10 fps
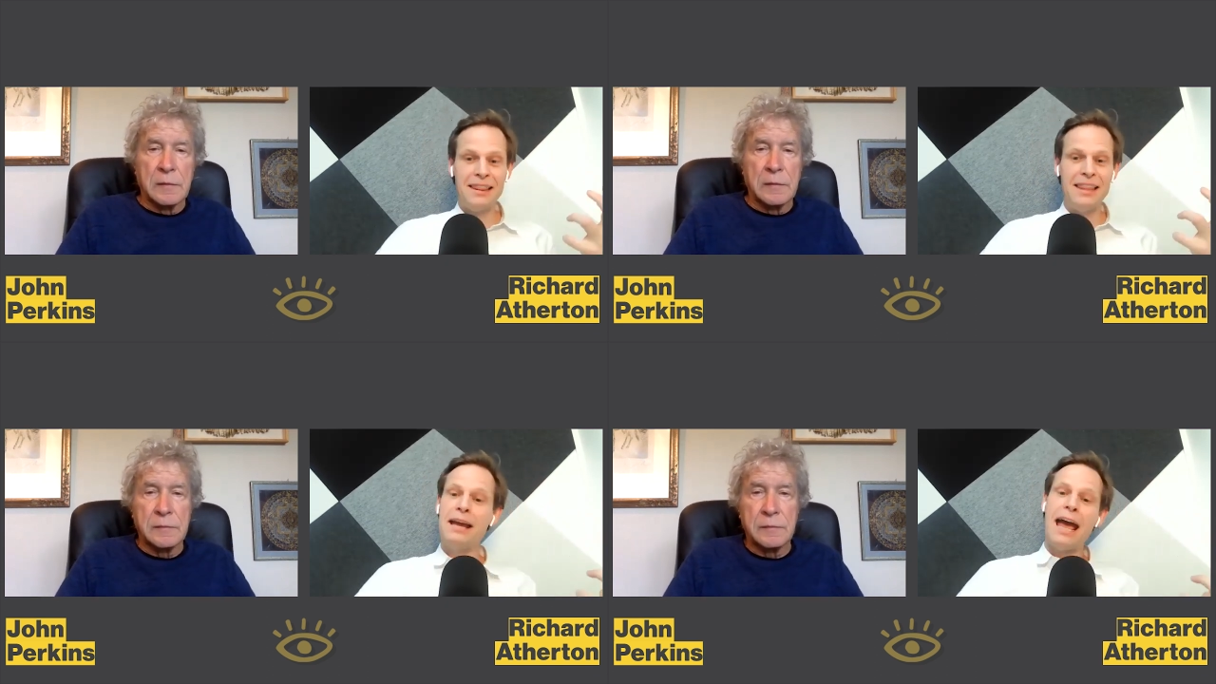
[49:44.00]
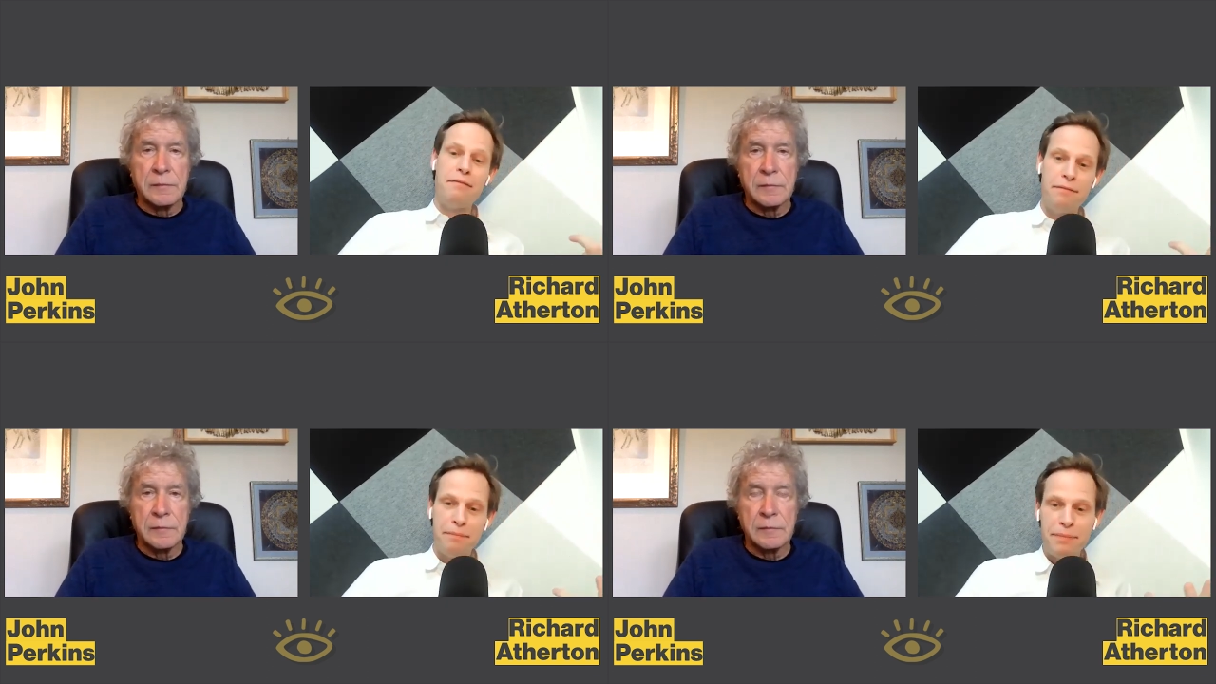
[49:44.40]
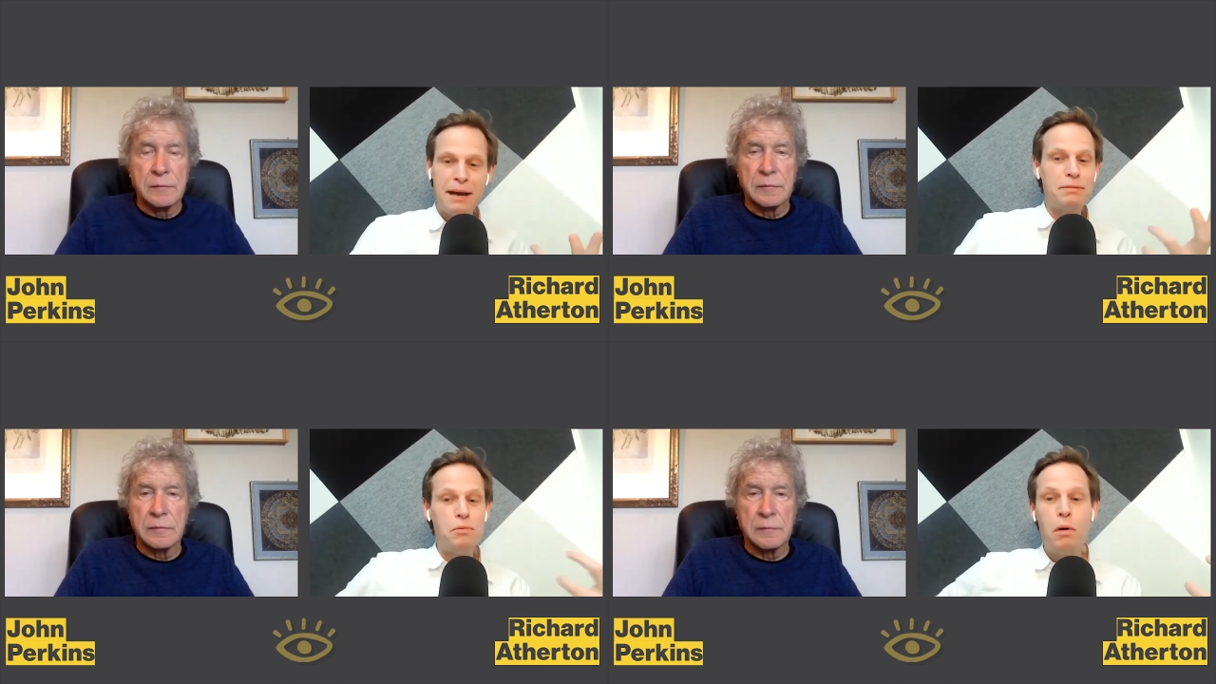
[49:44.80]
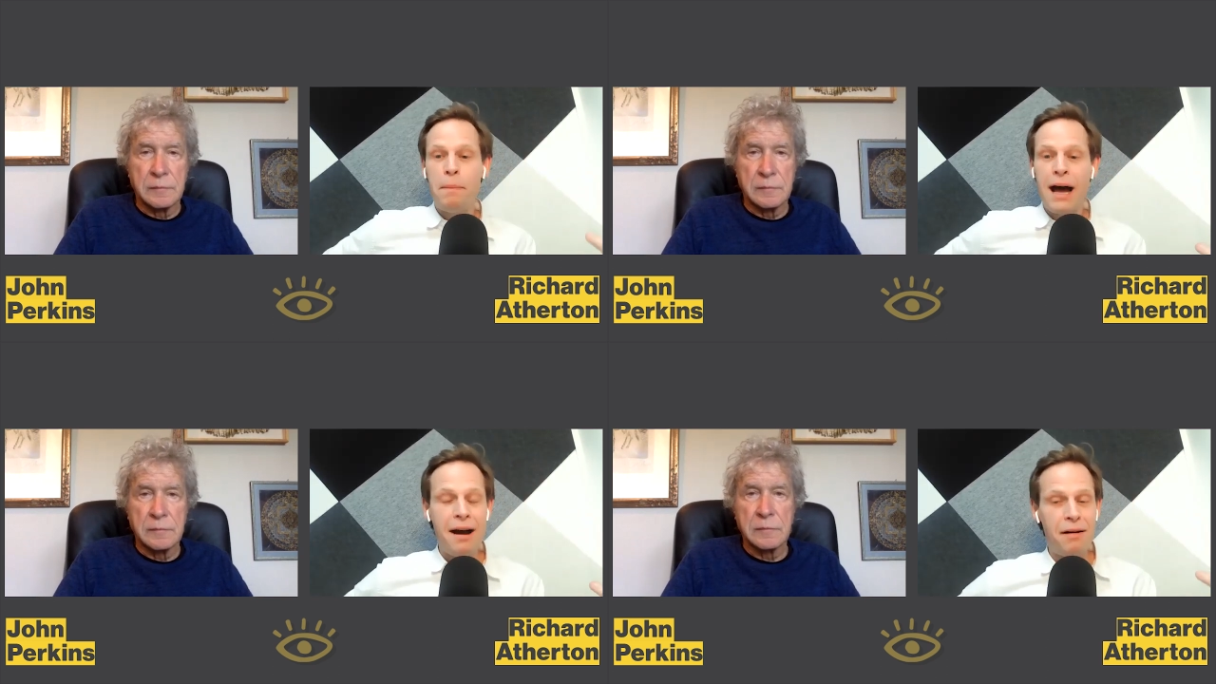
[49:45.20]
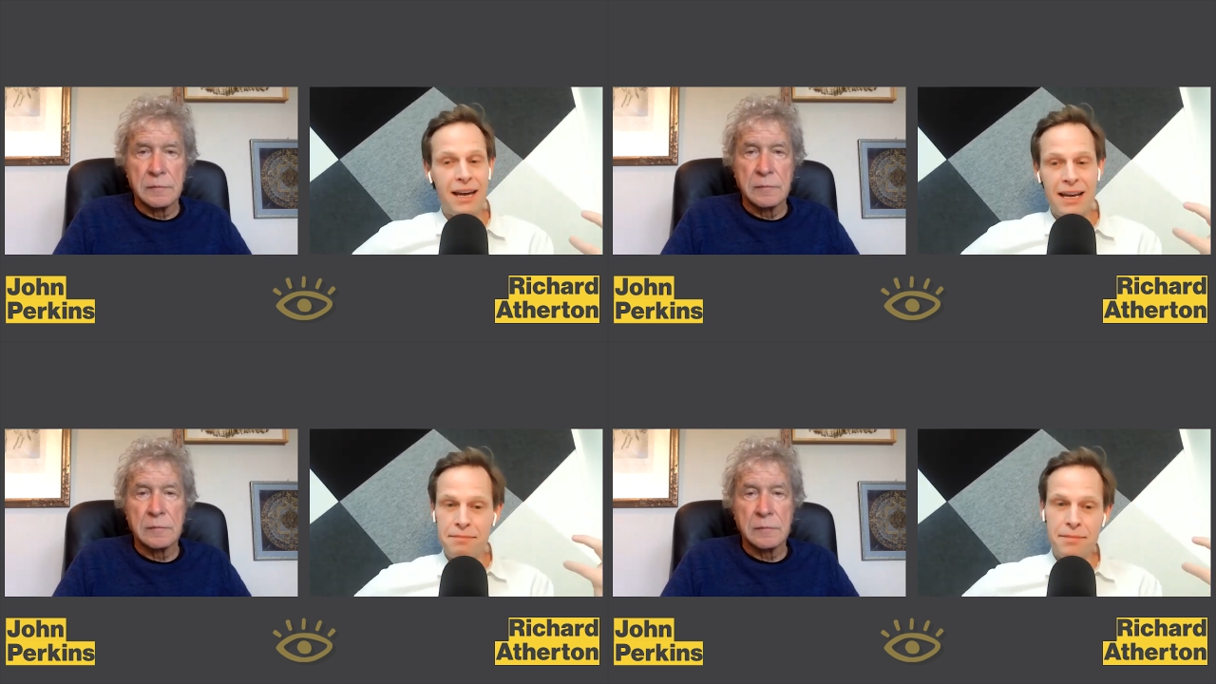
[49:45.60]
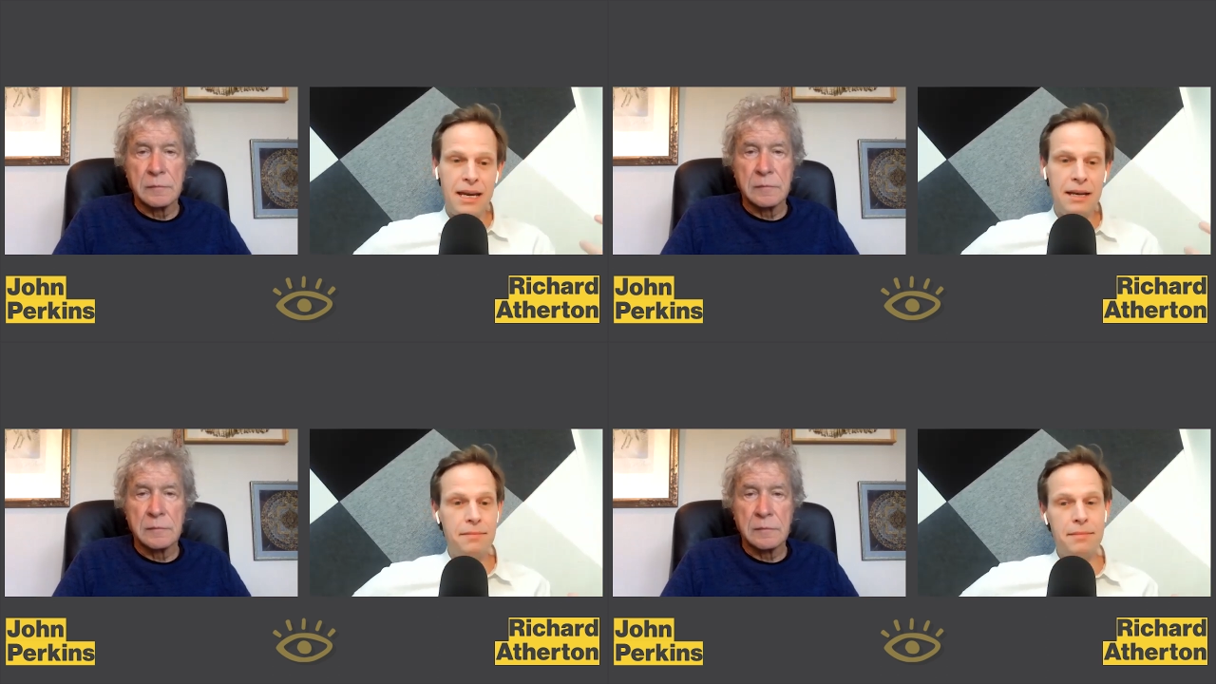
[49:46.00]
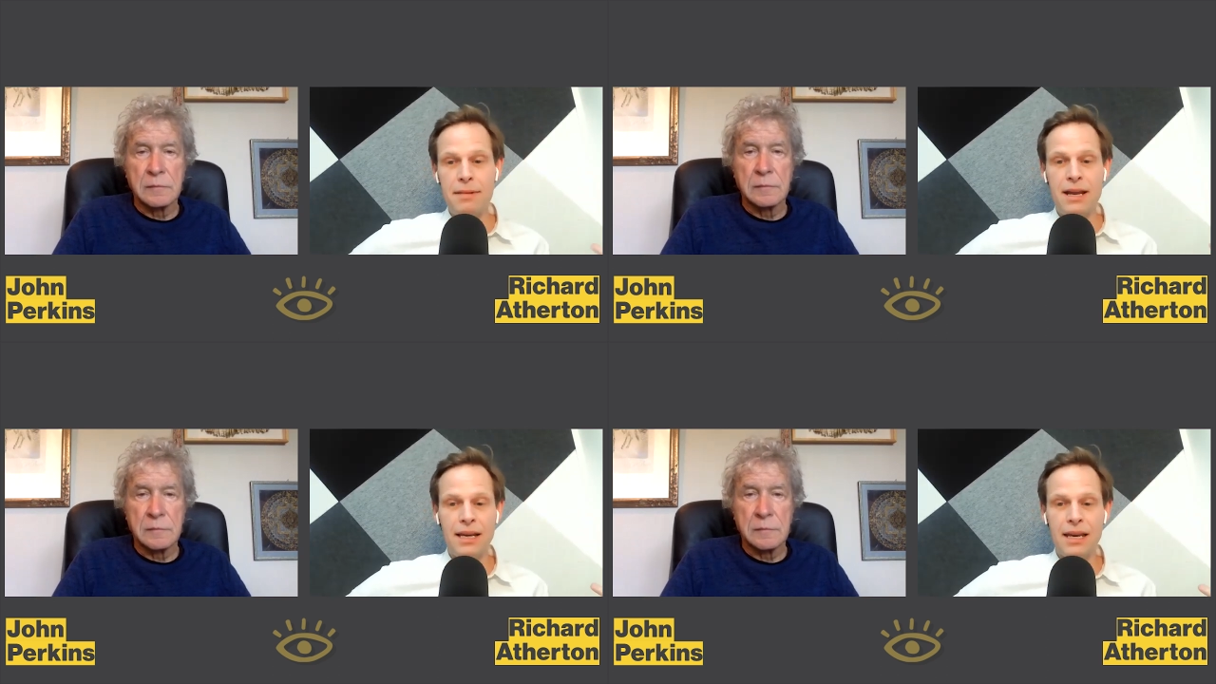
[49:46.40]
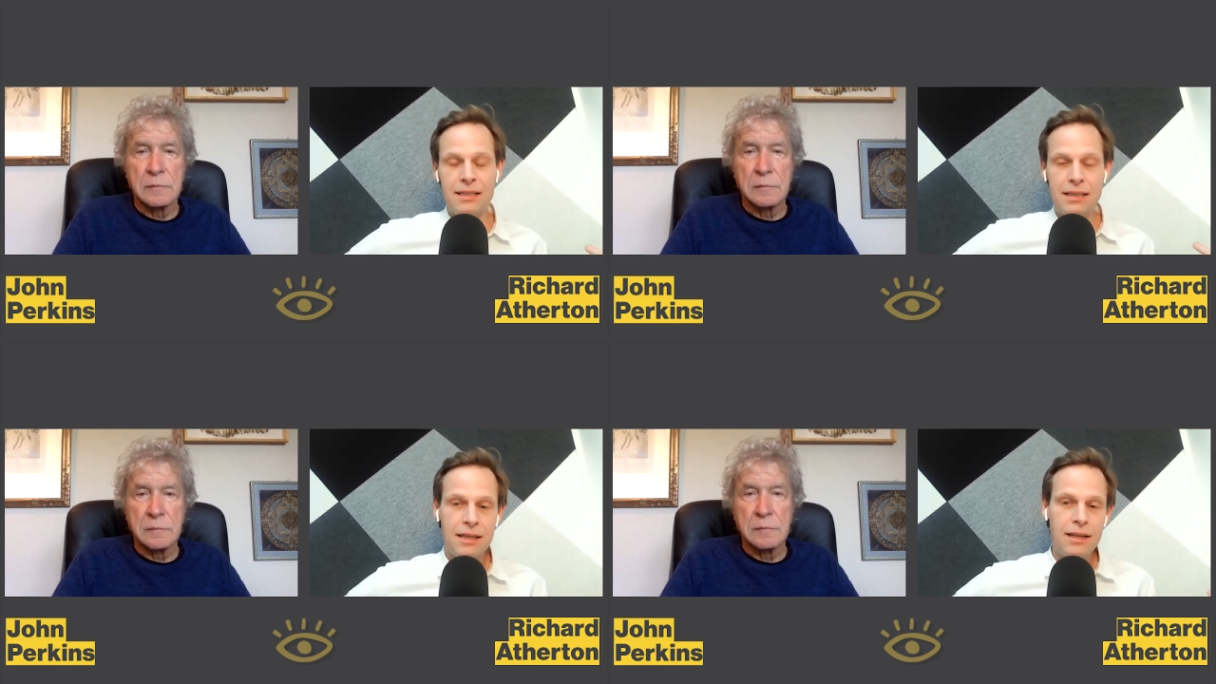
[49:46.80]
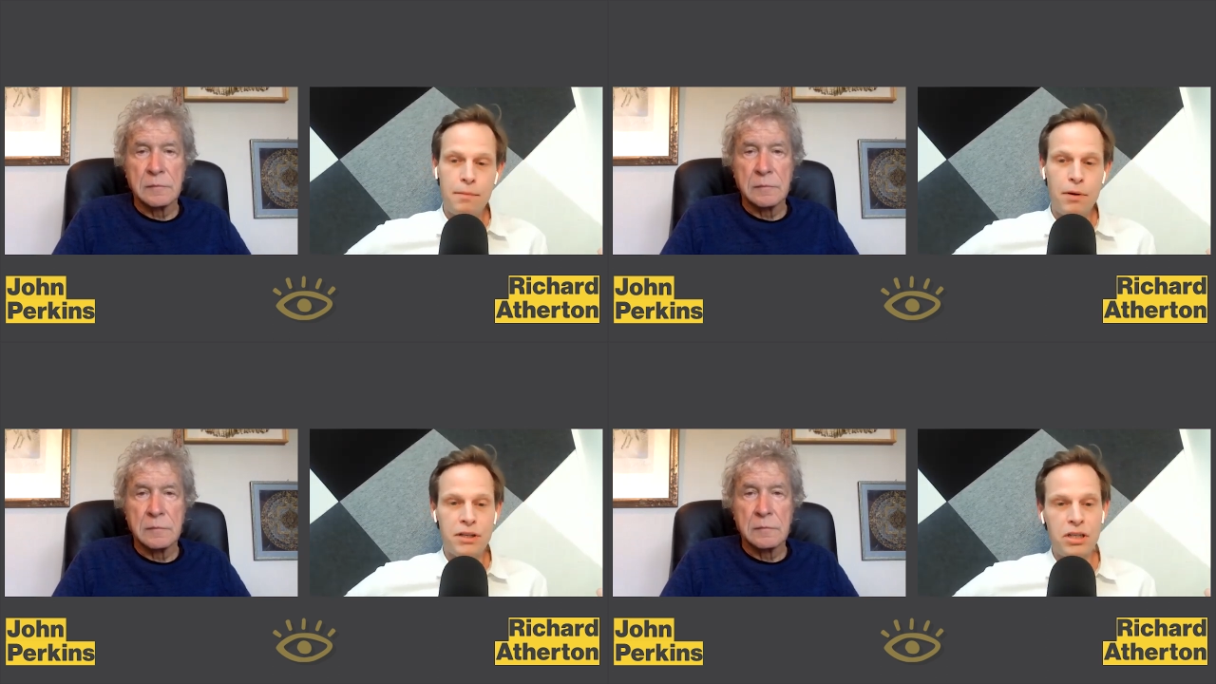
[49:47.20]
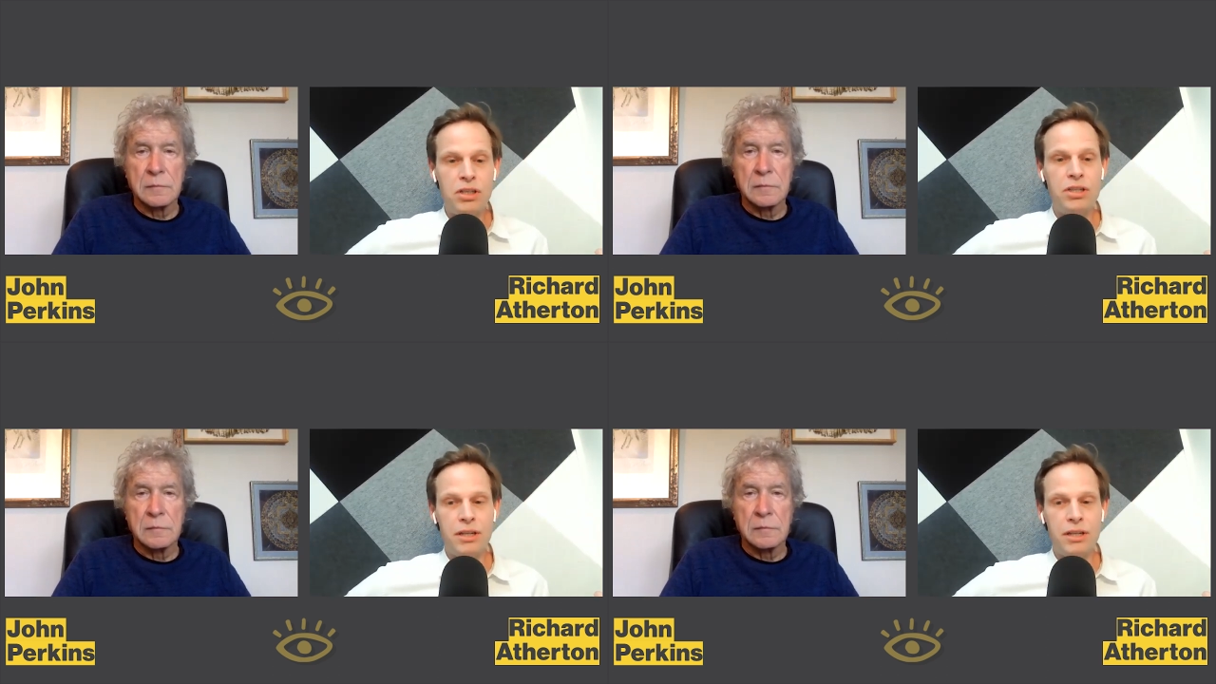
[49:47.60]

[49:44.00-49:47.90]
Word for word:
Speaker 1: they have perhaps more power in in many cases than our politicians